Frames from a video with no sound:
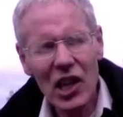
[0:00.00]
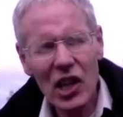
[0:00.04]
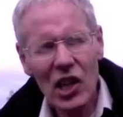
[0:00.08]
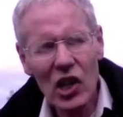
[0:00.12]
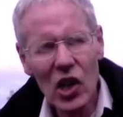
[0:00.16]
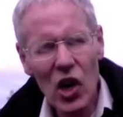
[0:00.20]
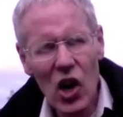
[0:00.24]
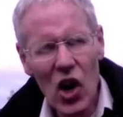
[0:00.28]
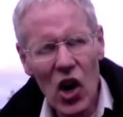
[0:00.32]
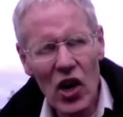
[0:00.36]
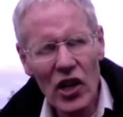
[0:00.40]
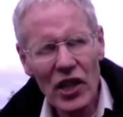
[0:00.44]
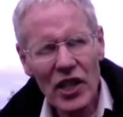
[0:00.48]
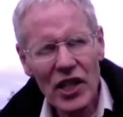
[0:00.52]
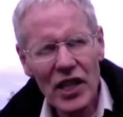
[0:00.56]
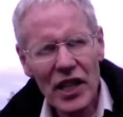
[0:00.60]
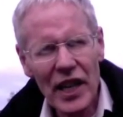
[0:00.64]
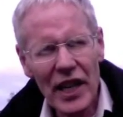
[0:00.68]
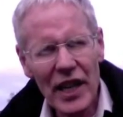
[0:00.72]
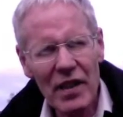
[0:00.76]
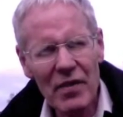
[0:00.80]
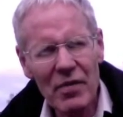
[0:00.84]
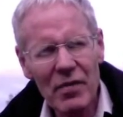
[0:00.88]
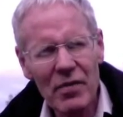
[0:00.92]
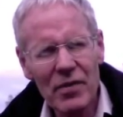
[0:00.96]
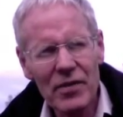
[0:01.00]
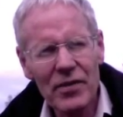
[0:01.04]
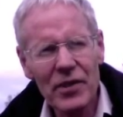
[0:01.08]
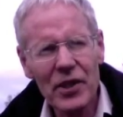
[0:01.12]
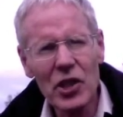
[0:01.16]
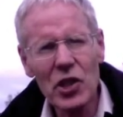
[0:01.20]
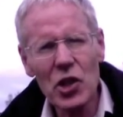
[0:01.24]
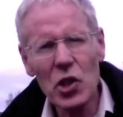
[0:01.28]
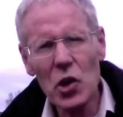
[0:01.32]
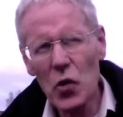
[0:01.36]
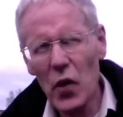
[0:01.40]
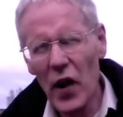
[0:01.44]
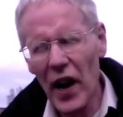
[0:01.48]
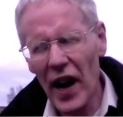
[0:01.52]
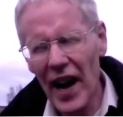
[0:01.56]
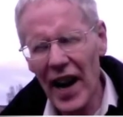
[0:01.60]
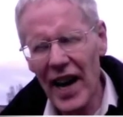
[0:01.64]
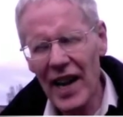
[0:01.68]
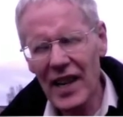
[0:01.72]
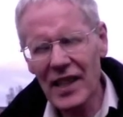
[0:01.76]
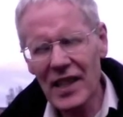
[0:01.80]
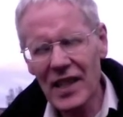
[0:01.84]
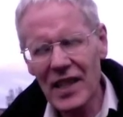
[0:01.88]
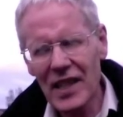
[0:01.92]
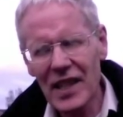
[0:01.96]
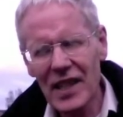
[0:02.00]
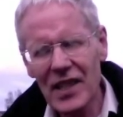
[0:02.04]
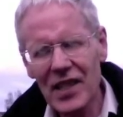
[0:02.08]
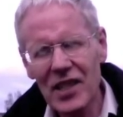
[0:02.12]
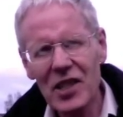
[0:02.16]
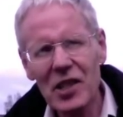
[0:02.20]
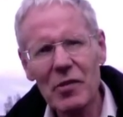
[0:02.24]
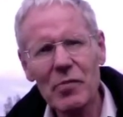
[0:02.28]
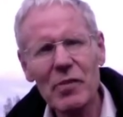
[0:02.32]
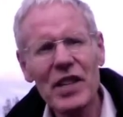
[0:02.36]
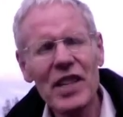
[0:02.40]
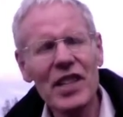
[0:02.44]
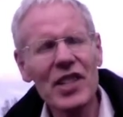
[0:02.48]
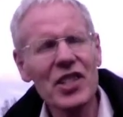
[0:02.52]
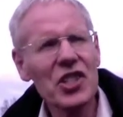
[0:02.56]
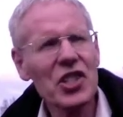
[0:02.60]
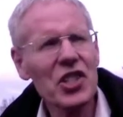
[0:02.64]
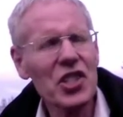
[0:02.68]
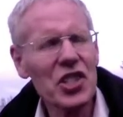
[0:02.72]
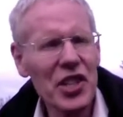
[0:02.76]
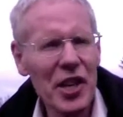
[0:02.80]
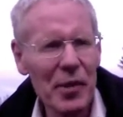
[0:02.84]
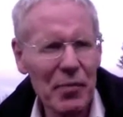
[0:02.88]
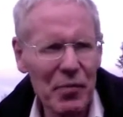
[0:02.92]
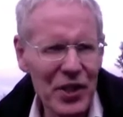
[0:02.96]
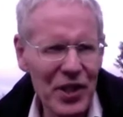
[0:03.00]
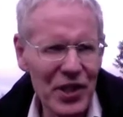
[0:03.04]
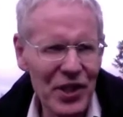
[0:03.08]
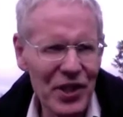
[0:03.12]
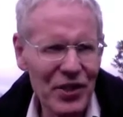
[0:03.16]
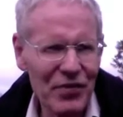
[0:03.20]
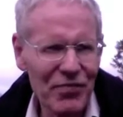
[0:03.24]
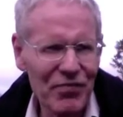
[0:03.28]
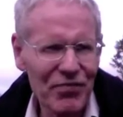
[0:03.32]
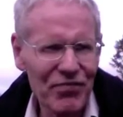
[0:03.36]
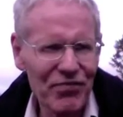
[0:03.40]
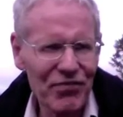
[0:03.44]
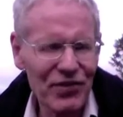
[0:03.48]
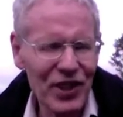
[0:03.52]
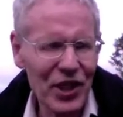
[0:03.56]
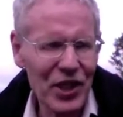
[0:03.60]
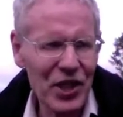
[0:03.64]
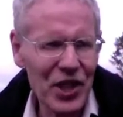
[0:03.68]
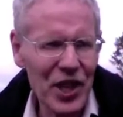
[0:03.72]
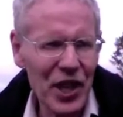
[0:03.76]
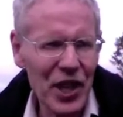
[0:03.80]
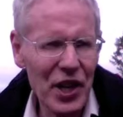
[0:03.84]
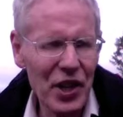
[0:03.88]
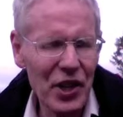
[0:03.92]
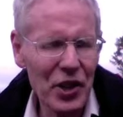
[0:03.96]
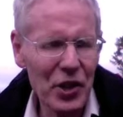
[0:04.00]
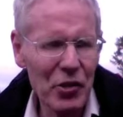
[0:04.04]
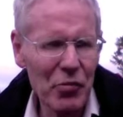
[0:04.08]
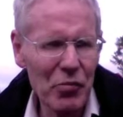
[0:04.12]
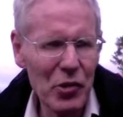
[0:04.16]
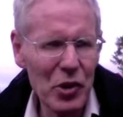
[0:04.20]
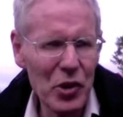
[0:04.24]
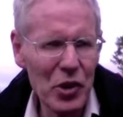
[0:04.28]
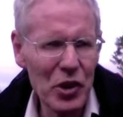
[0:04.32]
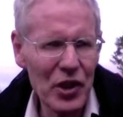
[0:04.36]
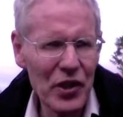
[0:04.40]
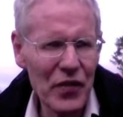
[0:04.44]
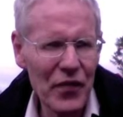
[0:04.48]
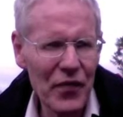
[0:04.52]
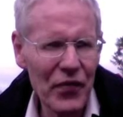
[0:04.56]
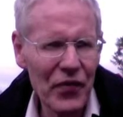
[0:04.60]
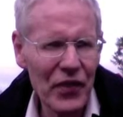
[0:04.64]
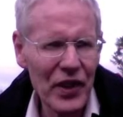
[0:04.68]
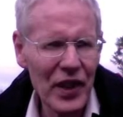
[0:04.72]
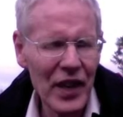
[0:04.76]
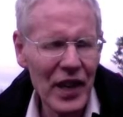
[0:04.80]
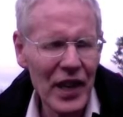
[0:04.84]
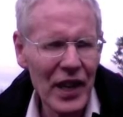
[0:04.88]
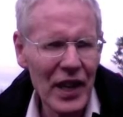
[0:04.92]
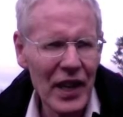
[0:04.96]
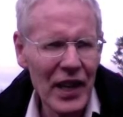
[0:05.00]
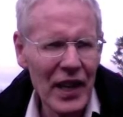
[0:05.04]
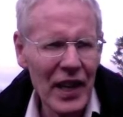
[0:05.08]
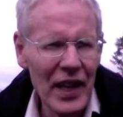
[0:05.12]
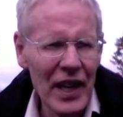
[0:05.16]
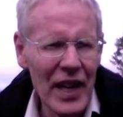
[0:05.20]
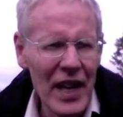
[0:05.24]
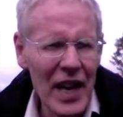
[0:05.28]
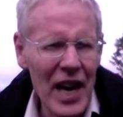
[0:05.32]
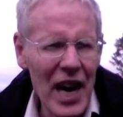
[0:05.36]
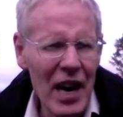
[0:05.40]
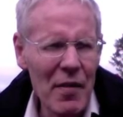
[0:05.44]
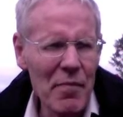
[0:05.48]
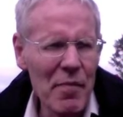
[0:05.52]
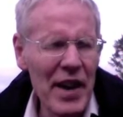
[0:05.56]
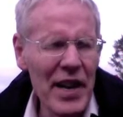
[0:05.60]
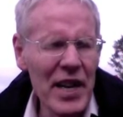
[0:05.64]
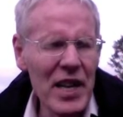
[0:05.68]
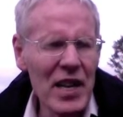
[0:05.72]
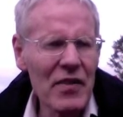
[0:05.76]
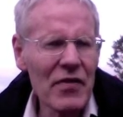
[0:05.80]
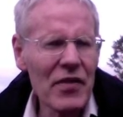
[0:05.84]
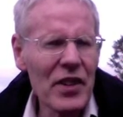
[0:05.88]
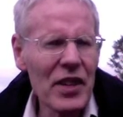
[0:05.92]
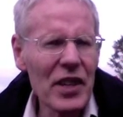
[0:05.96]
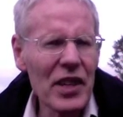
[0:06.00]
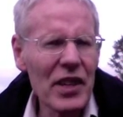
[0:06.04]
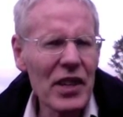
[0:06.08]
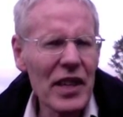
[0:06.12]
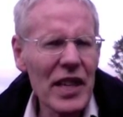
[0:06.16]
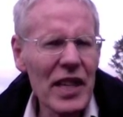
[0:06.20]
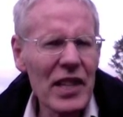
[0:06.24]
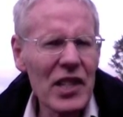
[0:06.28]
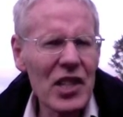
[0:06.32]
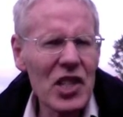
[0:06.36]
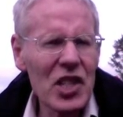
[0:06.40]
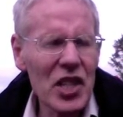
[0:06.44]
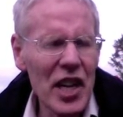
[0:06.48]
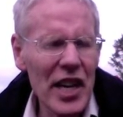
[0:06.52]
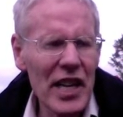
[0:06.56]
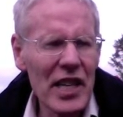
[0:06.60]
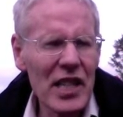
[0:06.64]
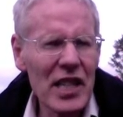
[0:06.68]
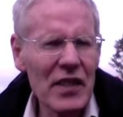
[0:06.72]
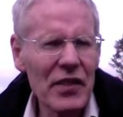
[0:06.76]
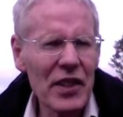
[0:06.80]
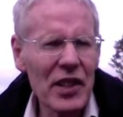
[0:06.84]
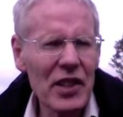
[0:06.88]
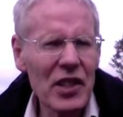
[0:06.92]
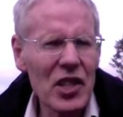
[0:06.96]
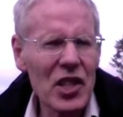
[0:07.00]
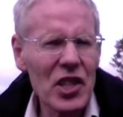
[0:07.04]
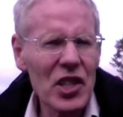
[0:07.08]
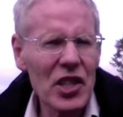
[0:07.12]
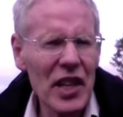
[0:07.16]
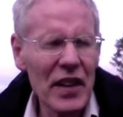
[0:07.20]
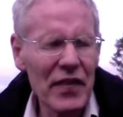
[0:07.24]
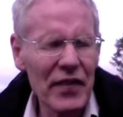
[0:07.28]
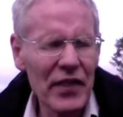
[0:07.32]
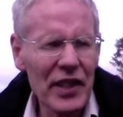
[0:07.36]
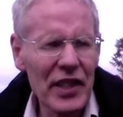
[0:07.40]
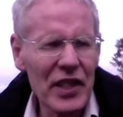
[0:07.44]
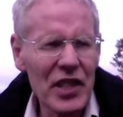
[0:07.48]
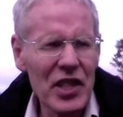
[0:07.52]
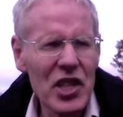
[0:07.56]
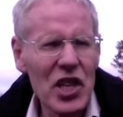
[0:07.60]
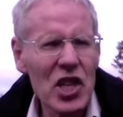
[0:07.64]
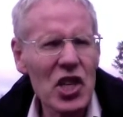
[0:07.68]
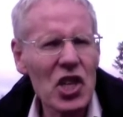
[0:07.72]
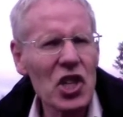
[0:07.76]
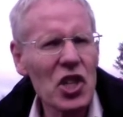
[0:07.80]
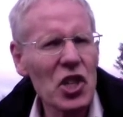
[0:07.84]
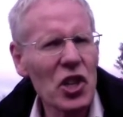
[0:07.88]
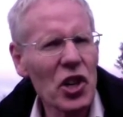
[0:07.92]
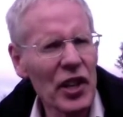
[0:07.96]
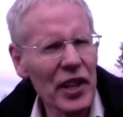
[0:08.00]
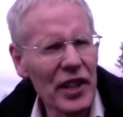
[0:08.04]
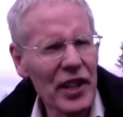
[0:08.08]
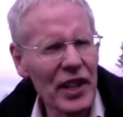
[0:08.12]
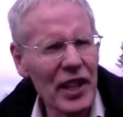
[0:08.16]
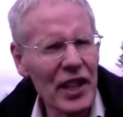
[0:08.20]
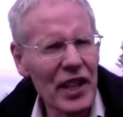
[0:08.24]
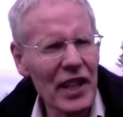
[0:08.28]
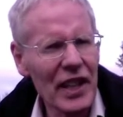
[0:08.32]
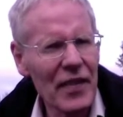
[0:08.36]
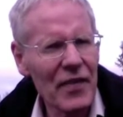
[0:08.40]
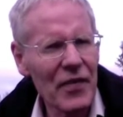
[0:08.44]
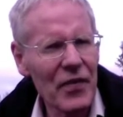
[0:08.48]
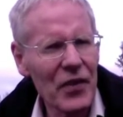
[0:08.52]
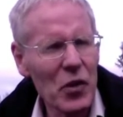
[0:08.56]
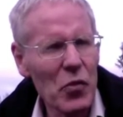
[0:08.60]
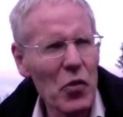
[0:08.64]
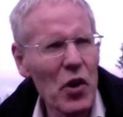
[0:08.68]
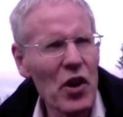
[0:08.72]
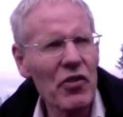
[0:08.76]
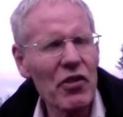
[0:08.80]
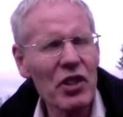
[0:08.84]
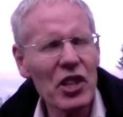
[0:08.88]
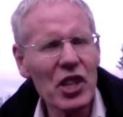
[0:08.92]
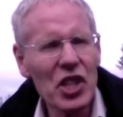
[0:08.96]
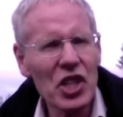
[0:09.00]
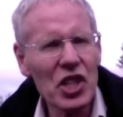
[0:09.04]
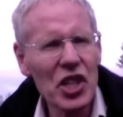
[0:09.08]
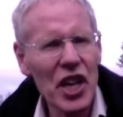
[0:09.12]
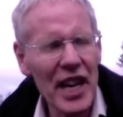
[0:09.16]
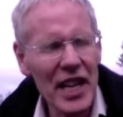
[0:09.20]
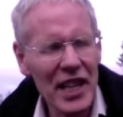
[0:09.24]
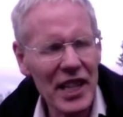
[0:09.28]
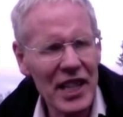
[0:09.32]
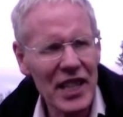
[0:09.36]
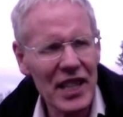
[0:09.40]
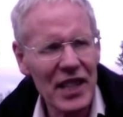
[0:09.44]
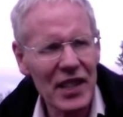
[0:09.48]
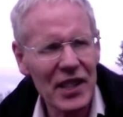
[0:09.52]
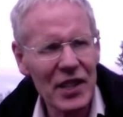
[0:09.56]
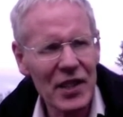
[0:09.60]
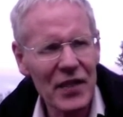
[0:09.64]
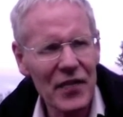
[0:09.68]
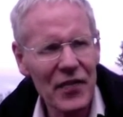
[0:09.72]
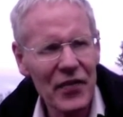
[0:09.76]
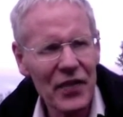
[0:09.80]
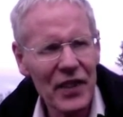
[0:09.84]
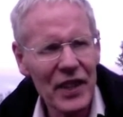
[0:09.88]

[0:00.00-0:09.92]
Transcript: a long time for new ideas to be accepted and taken on board. And many of the great scientific discoveries historically were rejected